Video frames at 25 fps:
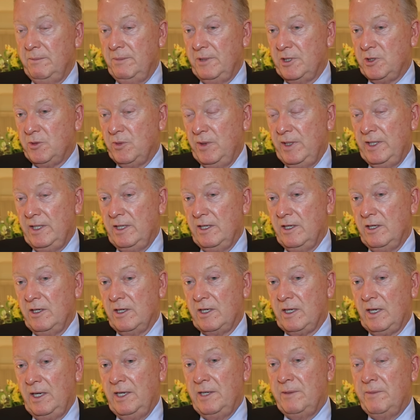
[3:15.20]
between uh,
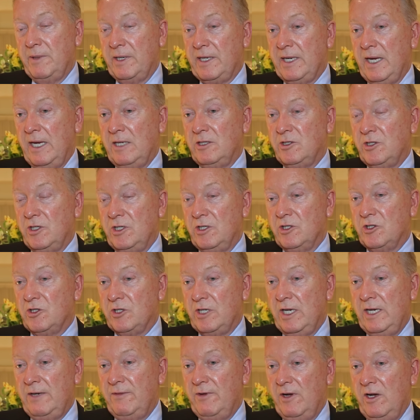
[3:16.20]
Clinton McKenzie and
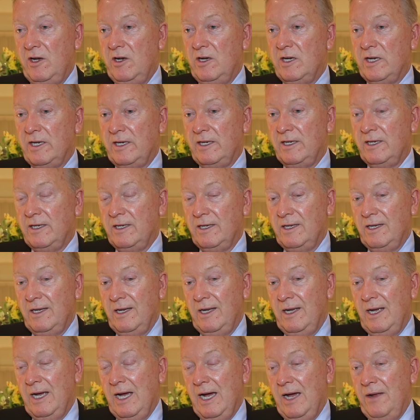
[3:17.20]
Steve Early,
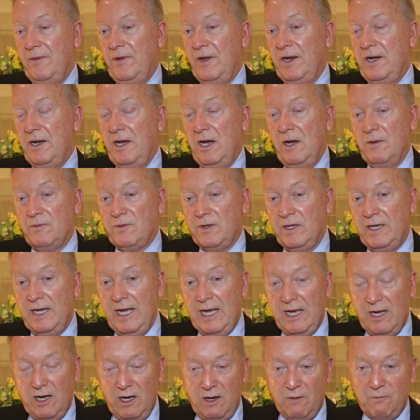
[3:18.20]
and then after
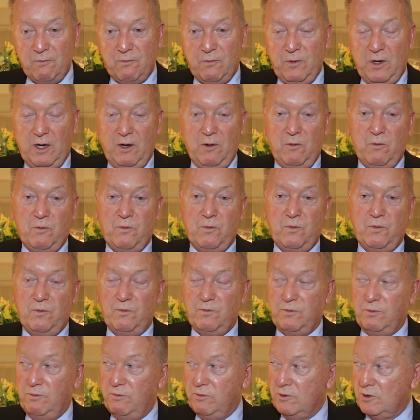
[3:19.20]
that I,
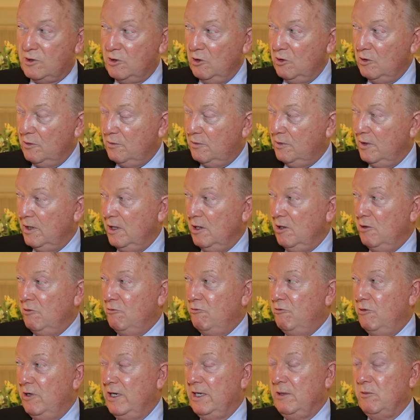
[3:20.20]
I sort
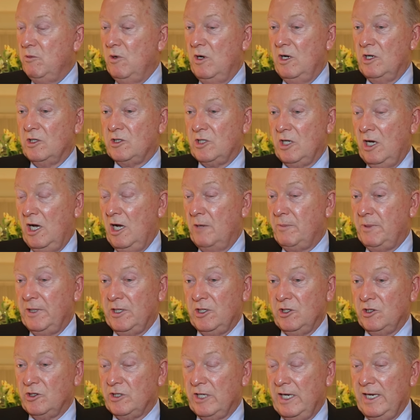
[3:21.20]
of really worked hard
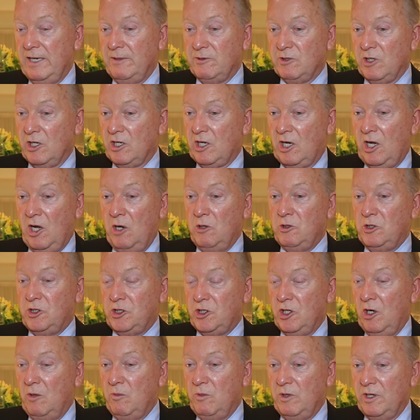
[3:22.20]
because they, it was a closed
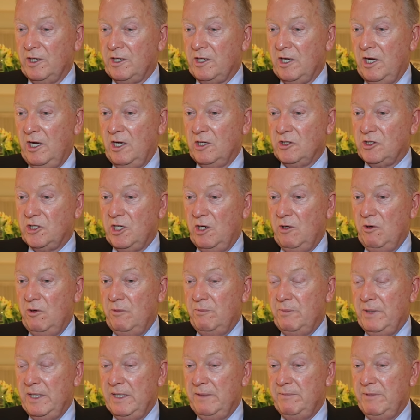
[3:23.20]
shop with a cartel
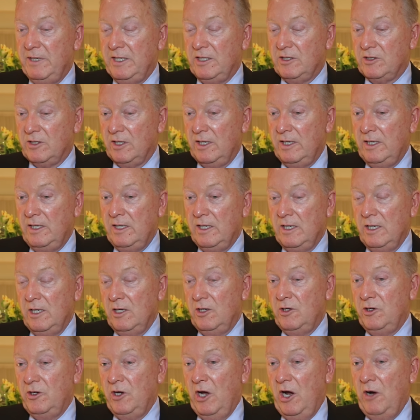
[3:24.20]
on B B C.
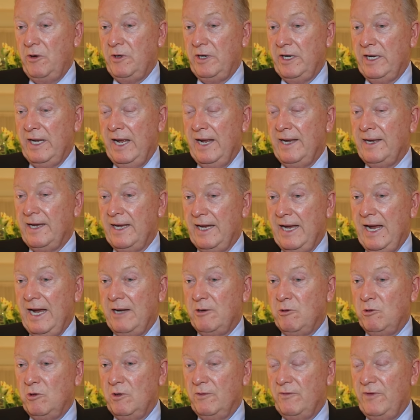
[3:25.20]
Not only that, they
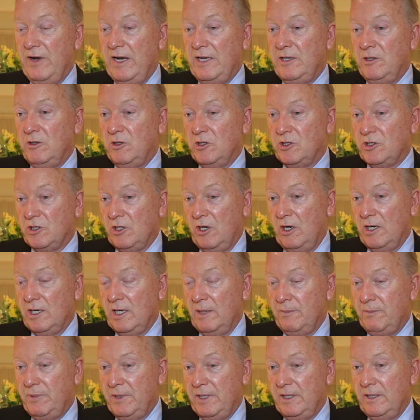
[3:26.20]
had all the venues tied
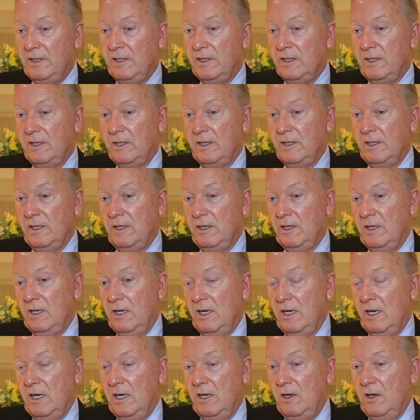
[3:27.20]
up in
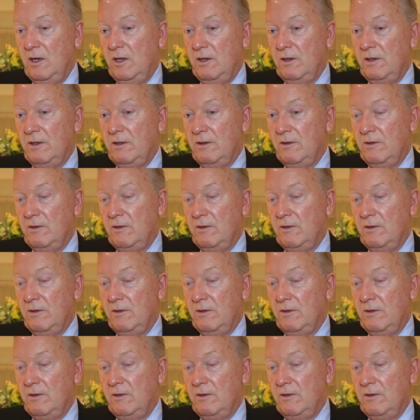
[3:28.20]
uh,